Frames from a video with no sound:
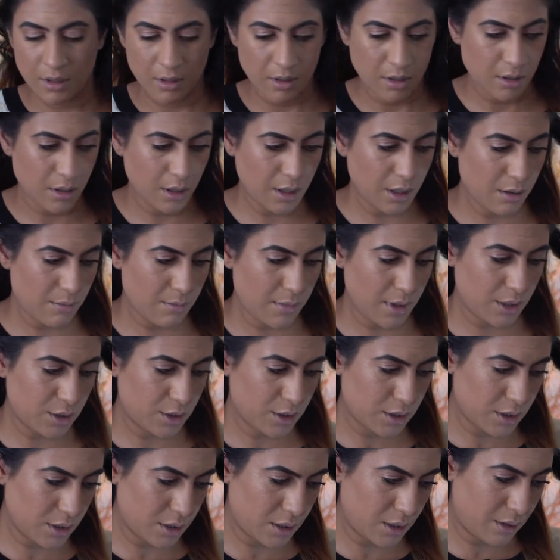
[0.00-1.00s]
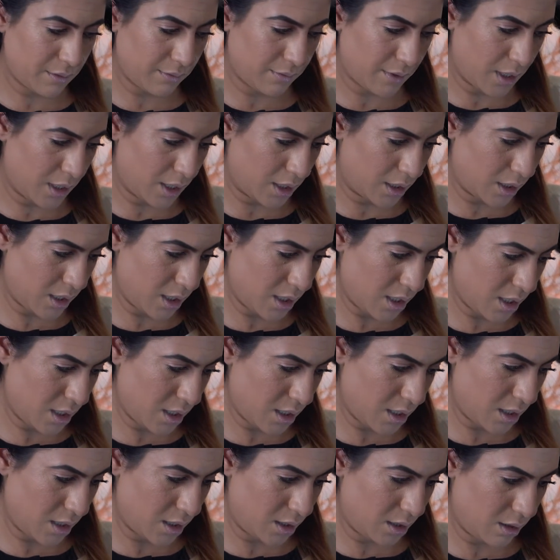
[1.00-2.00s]
I think I might just need a
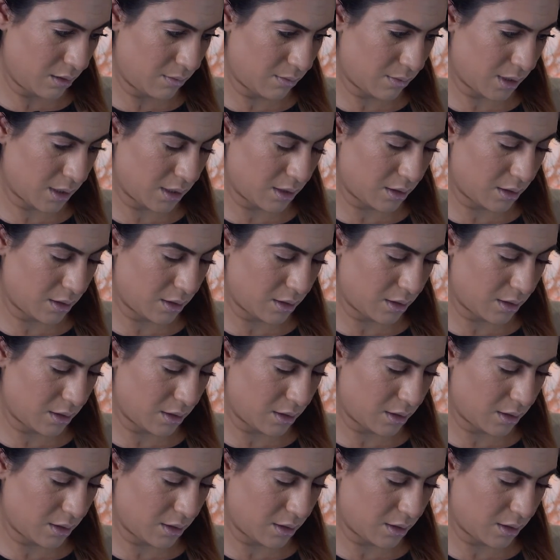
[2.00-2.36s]
tiny